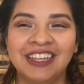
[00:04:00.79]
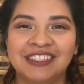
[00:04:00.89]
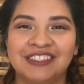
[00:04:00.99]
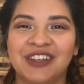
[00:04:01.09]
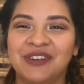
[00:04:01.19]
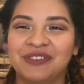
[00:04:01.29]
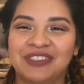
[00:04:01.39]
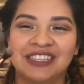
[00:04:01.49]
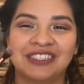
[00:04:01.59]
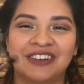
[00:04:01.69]
So
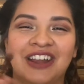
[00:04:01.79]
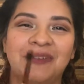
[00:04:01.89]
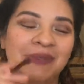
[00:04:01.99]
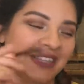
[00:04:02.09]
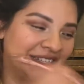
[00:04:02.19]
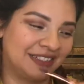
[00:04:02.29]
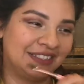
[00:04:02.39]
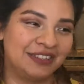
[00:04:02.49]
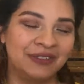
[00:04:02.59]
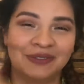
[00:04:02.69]
these are great because
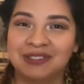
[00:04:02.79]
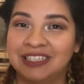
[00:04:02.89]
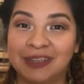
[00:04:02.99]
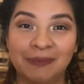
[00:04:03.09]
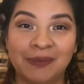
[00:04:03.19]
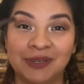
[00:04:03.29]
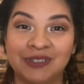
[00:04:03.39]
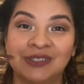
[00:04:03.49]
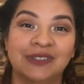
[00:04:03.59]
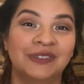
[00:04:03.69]
you dip,
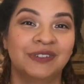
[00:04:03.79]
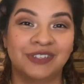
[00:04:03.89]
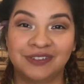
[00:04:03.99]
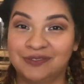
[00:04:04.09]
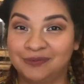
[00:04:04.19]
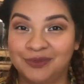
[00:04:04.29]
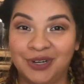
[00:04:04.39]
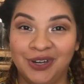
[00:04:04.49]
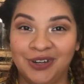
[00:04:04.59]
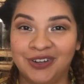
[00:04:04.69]
you
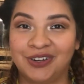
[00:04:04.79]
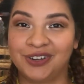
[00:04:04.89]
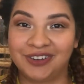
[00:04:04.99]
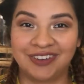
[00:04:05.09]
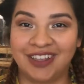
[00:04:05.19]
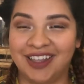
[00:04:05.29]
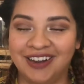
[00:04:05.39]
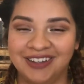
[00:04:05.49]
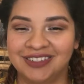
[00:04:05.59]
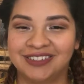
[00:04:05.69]
turn, and
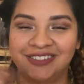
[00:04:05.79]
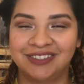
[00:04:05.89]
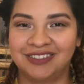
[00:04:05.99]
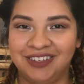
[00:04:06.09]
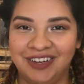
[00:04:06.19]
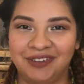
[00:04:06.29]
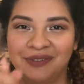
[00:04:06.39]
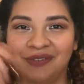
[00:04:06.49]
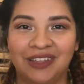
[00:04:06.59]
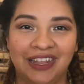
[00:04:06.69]
it's,
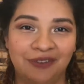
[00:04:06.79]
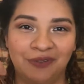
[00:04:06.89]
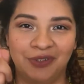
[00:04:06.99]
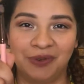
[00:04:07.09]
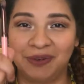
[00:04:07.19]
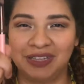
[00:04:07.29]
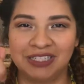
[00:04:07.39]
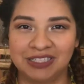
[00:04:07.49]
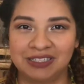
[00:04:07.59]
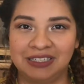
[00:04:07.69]
and you really
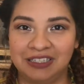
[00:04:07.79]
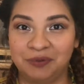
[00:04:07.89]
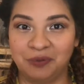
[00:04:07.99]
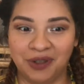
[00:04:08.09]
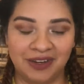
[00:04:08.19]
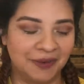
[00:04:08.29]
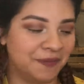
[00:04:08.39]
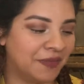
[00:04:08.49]
just need one.